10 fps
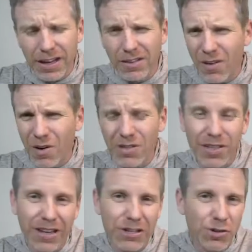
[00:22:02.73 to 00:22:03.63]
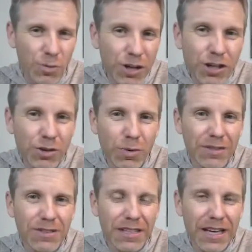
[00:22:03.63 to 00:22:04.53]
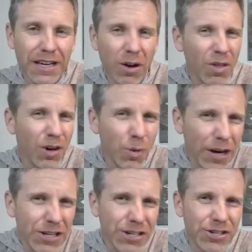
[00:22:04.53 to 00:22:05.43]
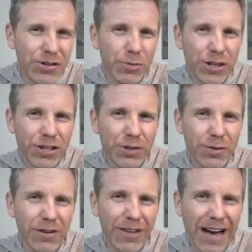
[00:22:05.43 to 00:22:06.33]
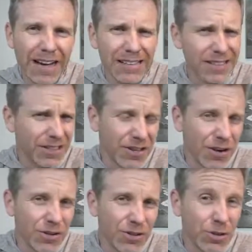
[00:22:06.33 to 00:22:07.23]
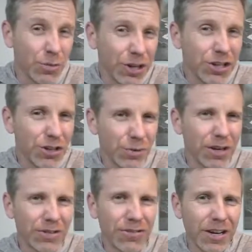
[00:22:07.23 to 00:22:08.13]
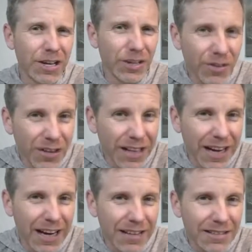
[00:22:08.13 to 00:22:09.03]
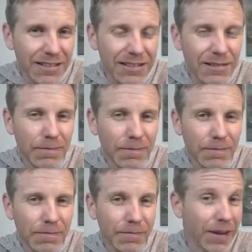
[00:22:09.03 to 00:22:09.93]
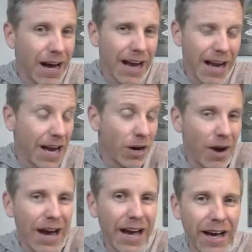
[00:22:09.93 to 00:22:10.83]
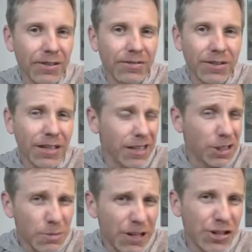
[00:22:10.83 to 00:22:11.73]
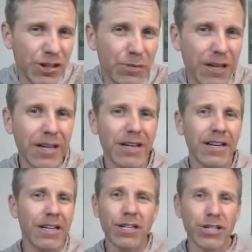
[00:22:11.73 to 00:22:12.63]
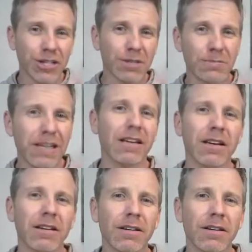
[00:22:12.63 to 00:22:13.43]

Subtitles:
of all the things you wish you would have said, all the questions you wish you would have asked, the tones you wish you would have utilized? I know I have, especially when it's just me.